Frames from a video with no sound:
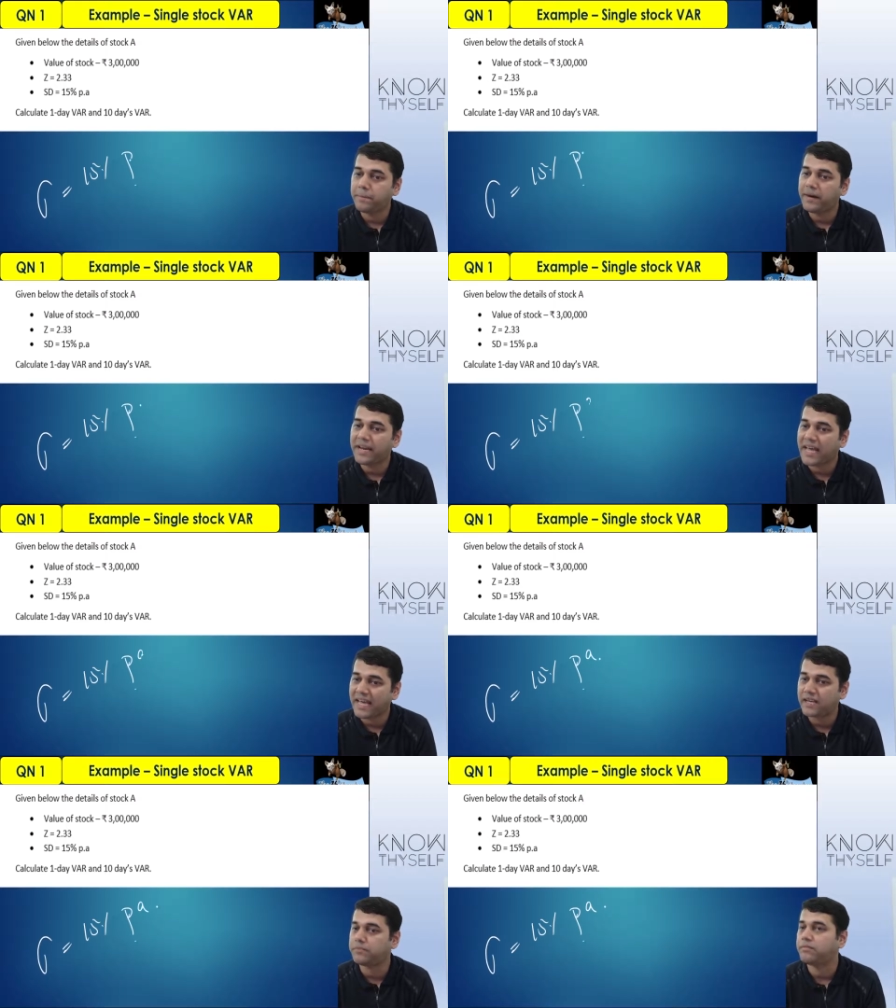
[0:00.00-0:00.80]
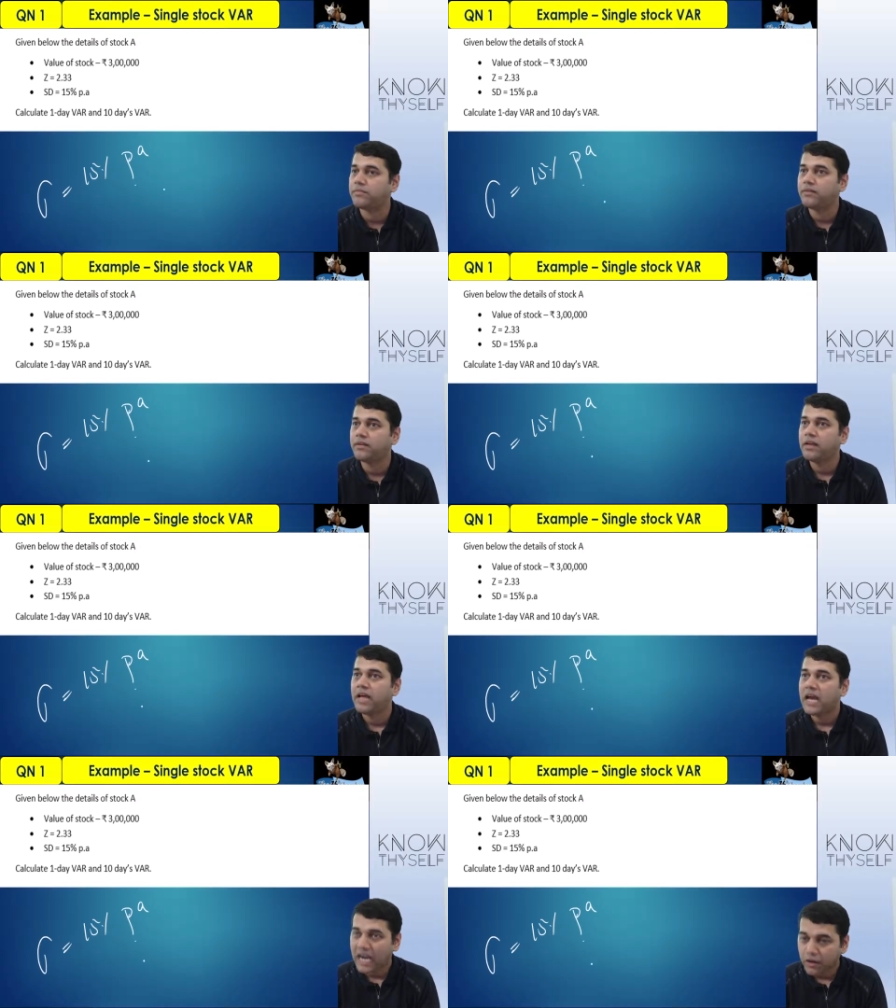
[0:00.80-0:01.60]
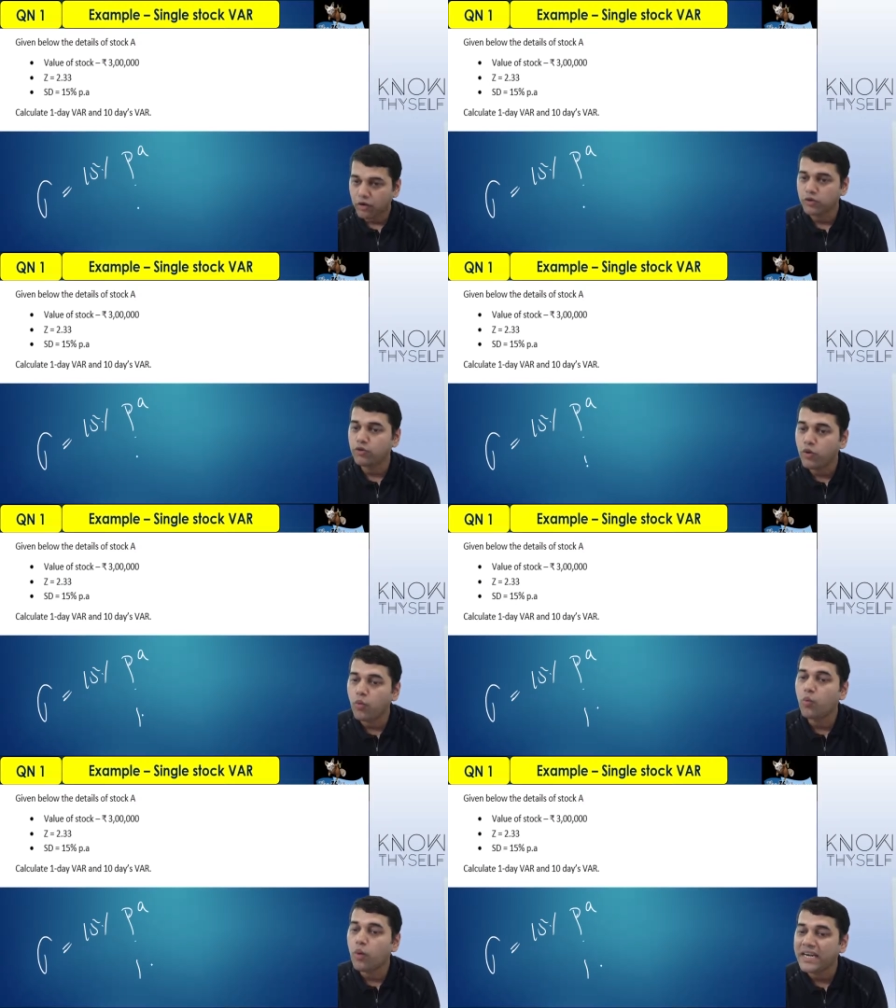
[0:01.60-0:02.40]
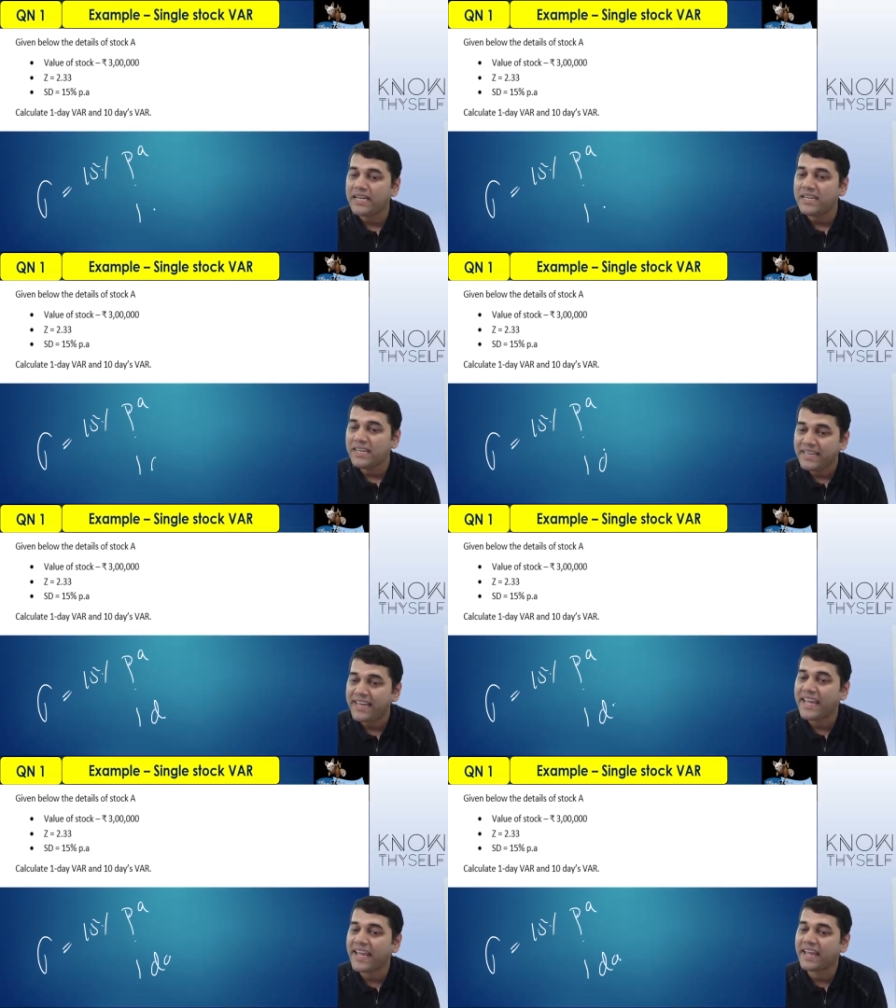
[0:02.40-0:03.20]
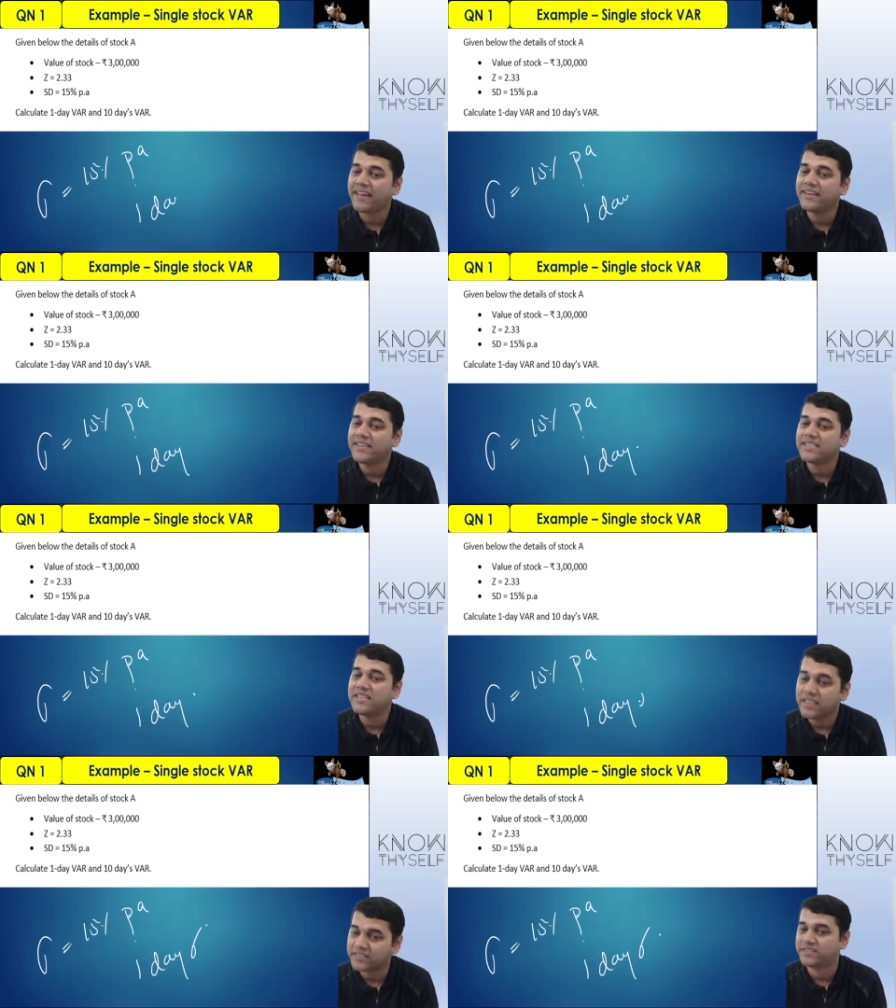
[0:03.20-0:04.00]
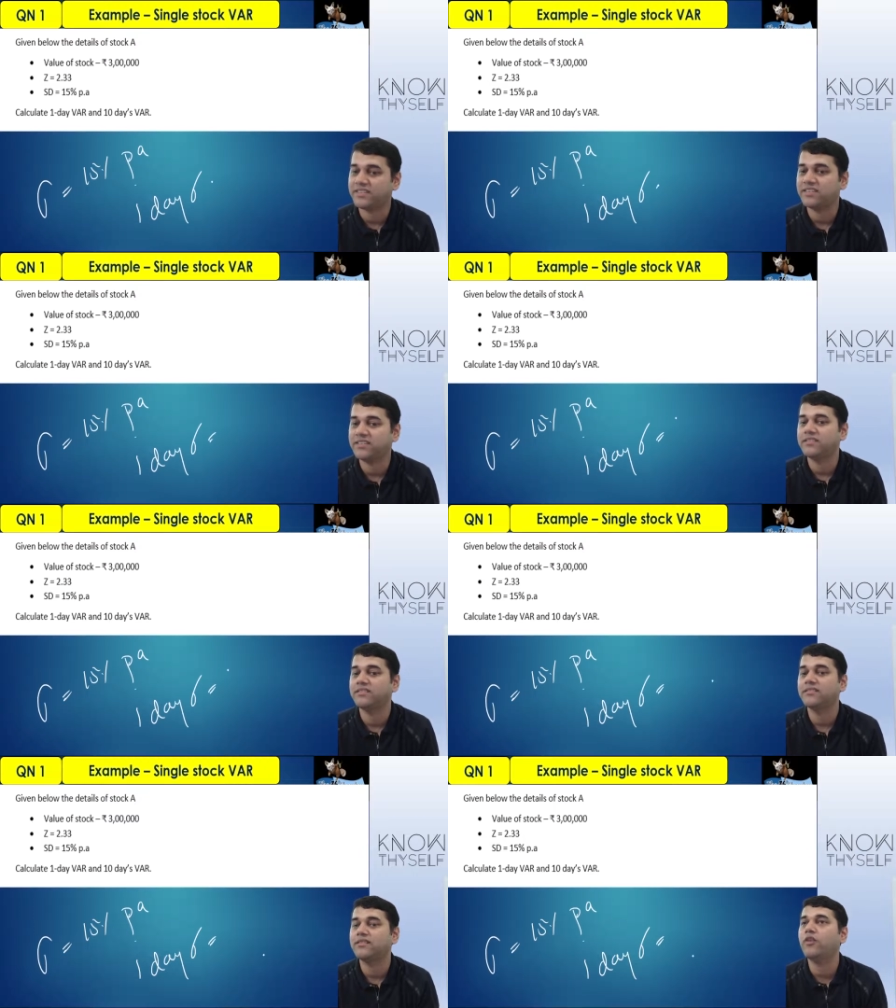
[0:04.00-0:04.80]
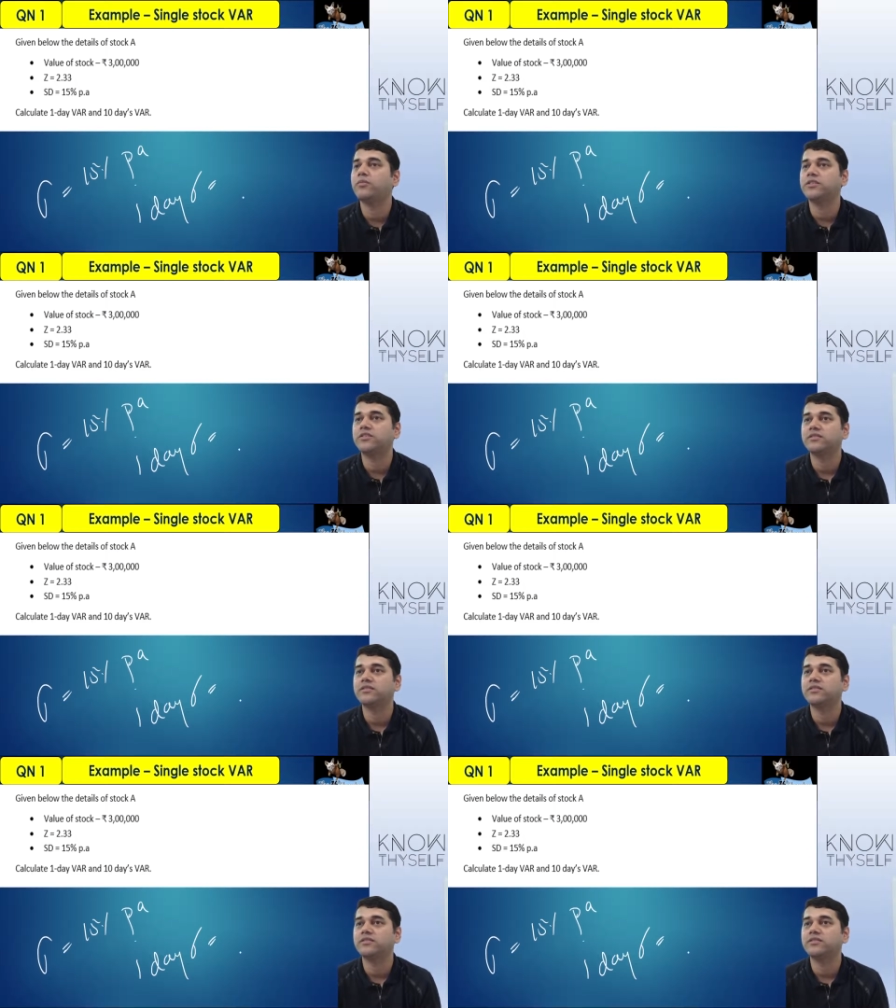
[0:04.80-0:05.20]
per annum. I want to know one day risk how much